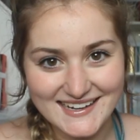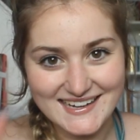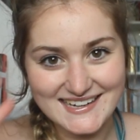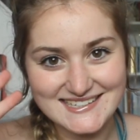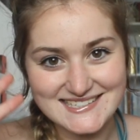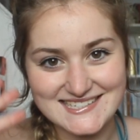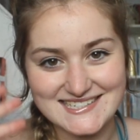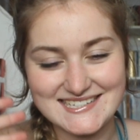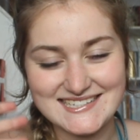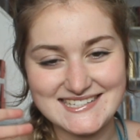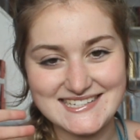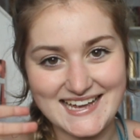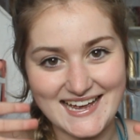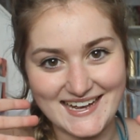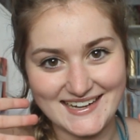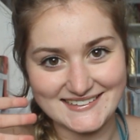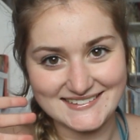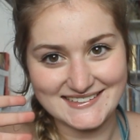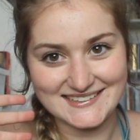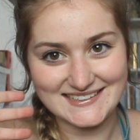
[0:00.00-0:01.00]
guys, it's
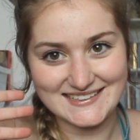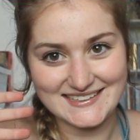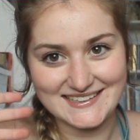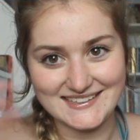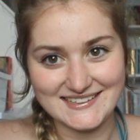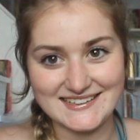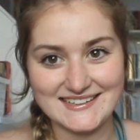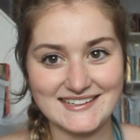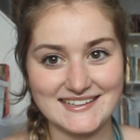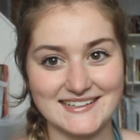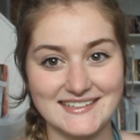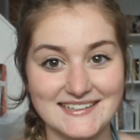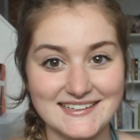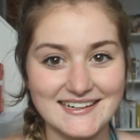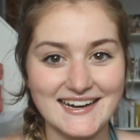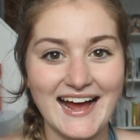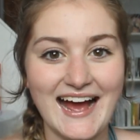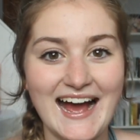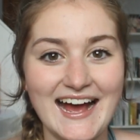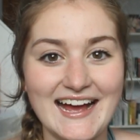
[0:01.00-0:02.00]
Hadley
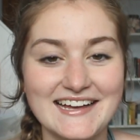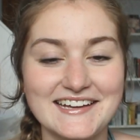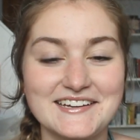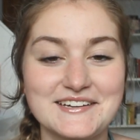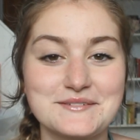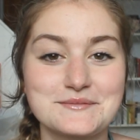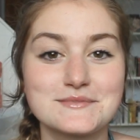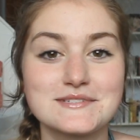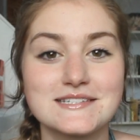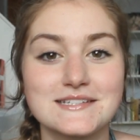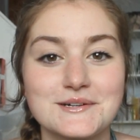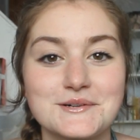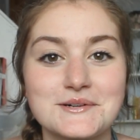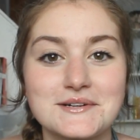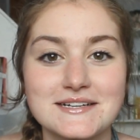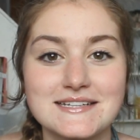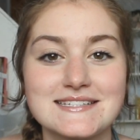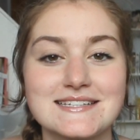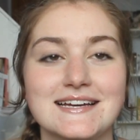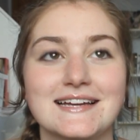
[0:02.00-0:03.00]
again. I am so
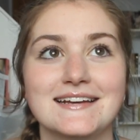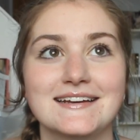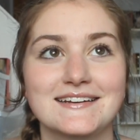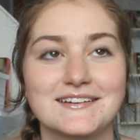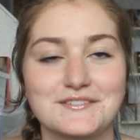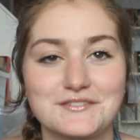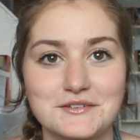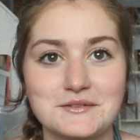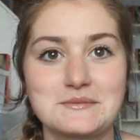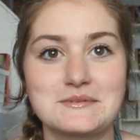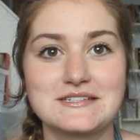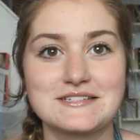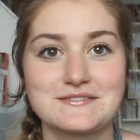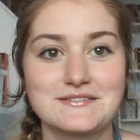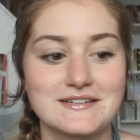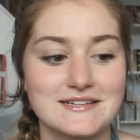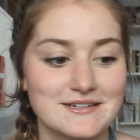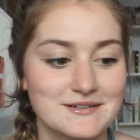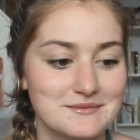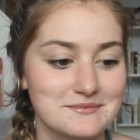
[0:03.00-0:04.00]
excited to film this
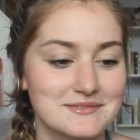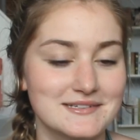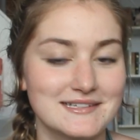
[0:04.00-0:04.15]
video